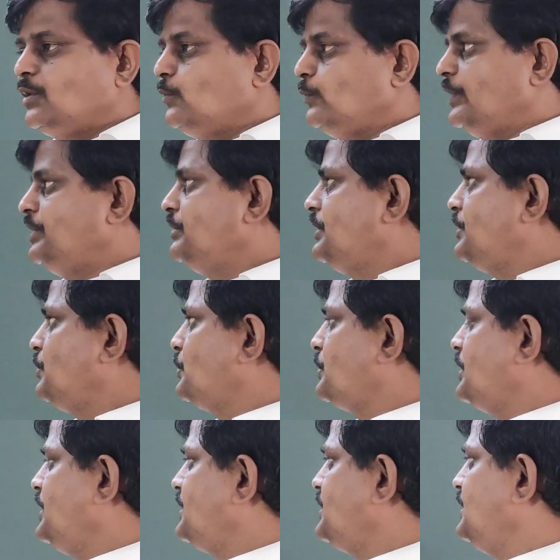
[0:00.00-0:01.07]
When you are
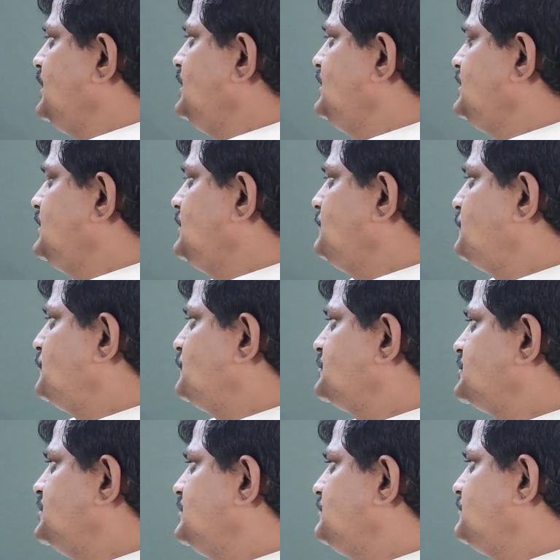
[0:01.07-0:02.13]
locating the
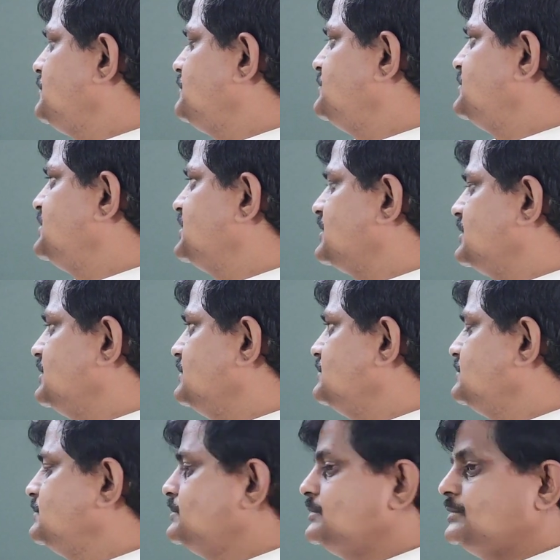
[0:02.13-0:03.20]
position of object,
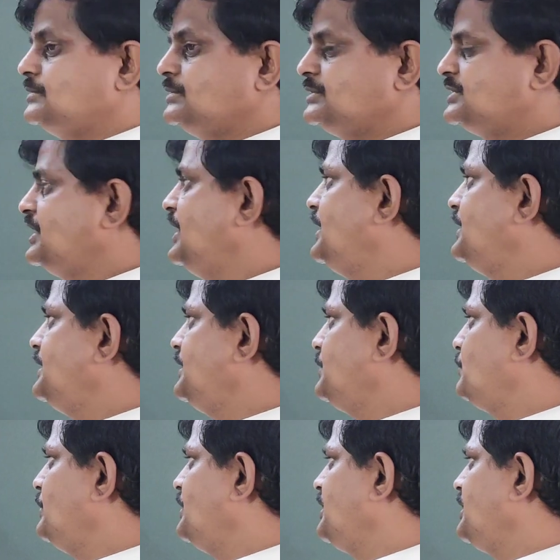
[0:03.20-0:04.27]
say
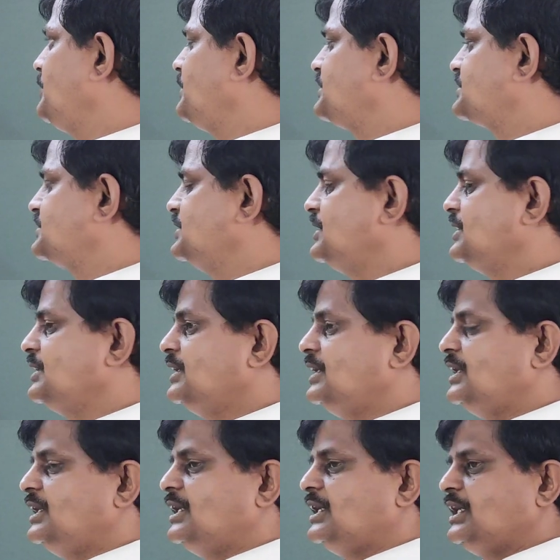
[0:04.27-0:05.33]
under one dimension,
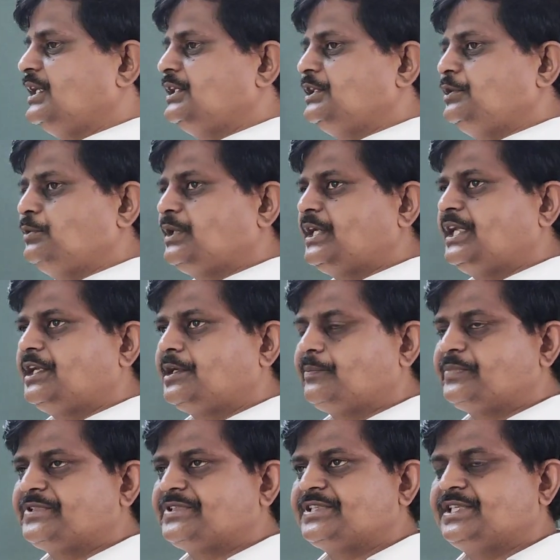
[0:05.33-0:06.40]
either you can
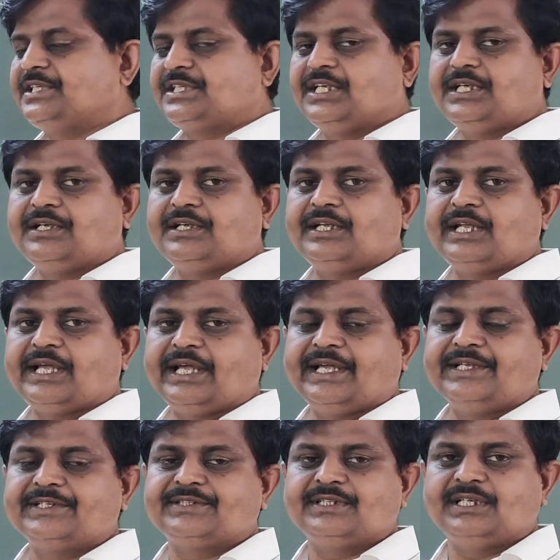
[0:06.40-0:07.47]
represent it
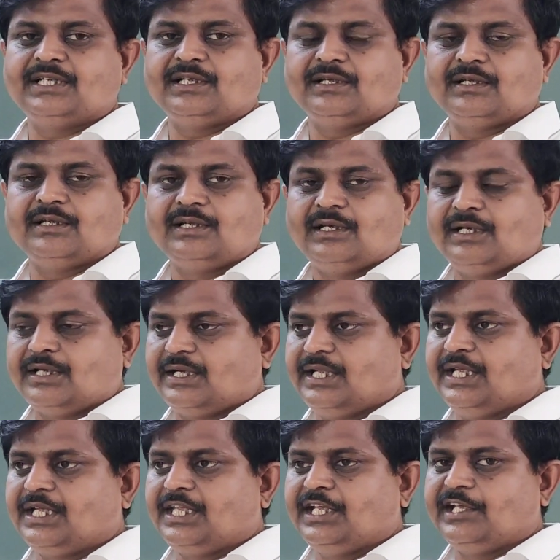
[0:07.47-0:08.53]
as
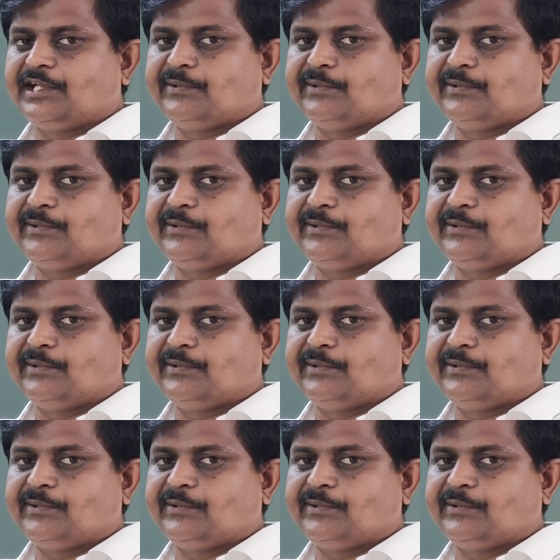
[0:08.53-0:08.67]
taking